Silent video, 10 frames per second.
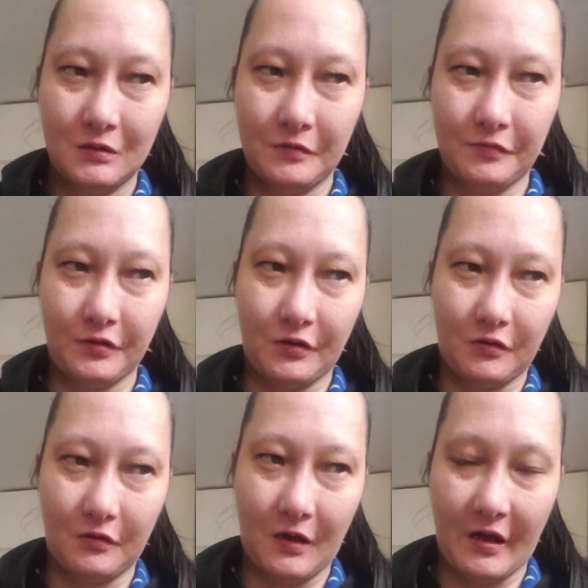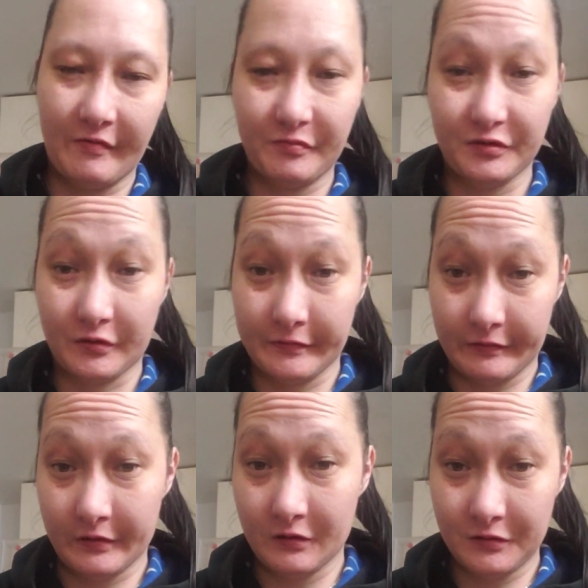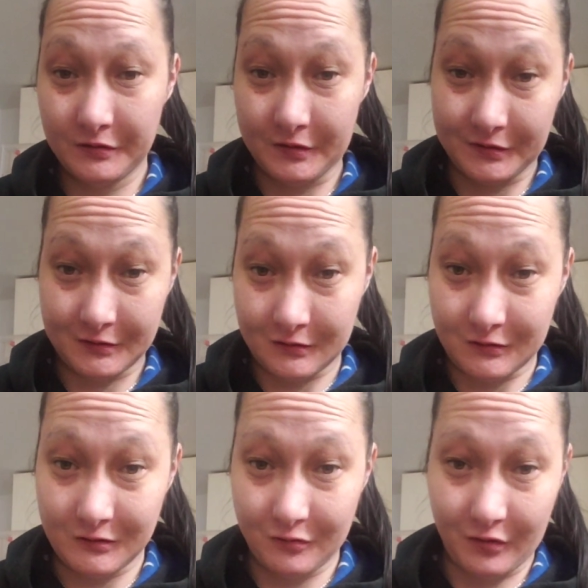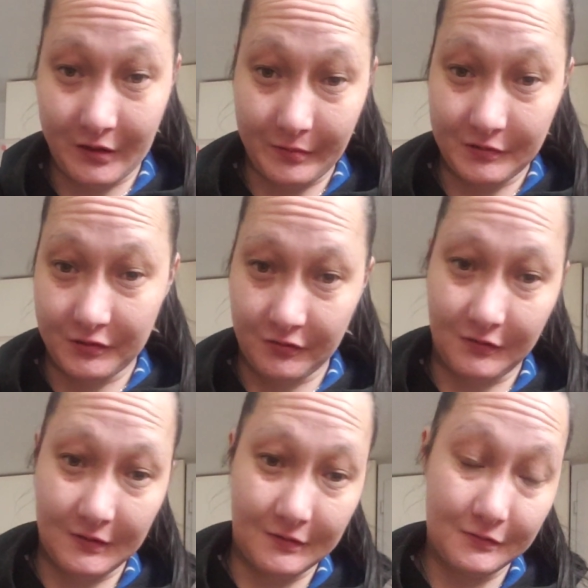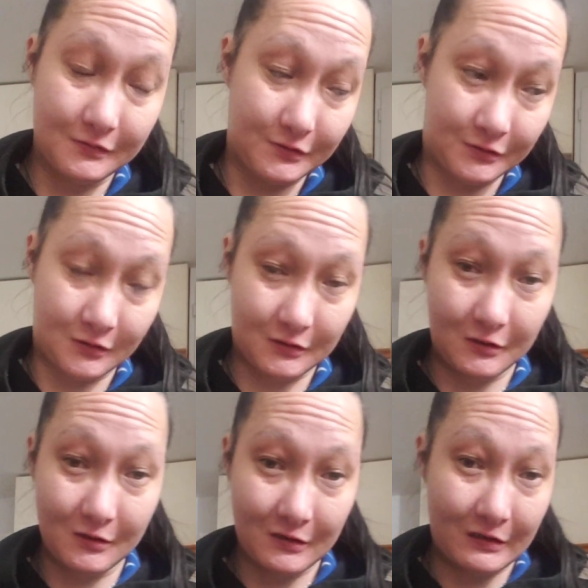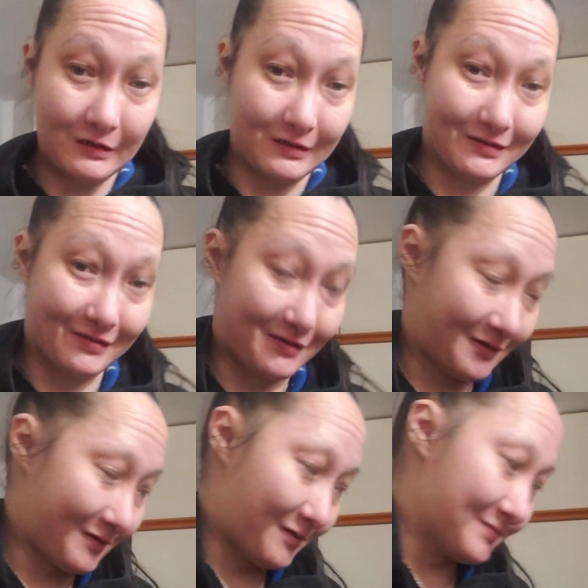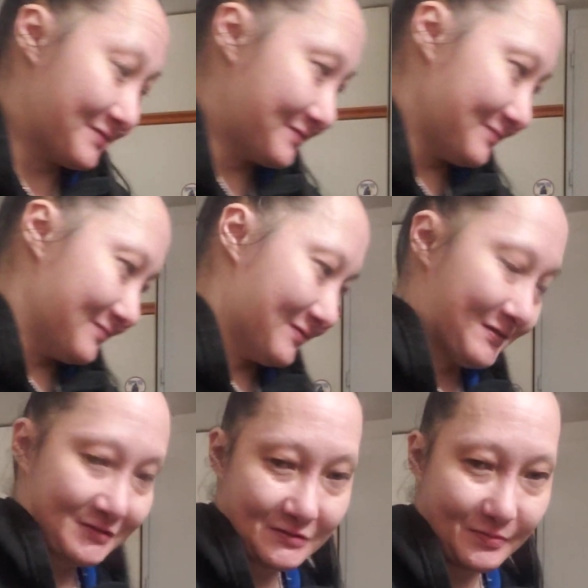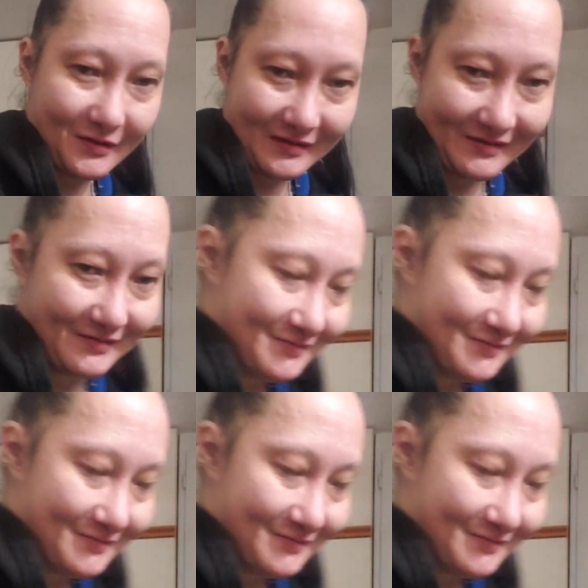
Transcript: even though I haven't been doing videos, that's totally what I've been doing. Is cooking and cleaning, like I always do, and sleeping.